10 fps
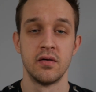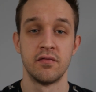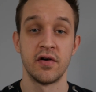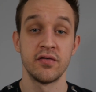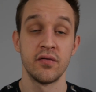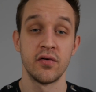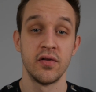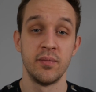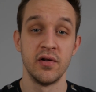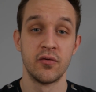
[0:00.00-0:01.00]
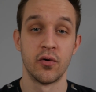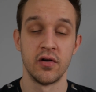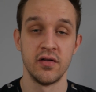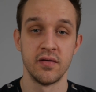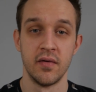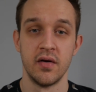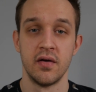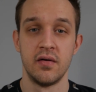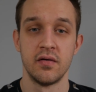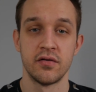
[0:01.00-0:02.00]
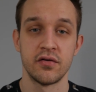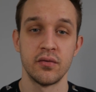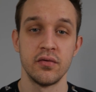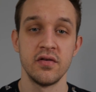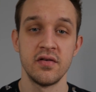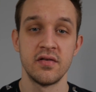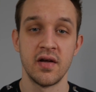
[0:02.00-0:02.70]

First of all, the build quality. So this is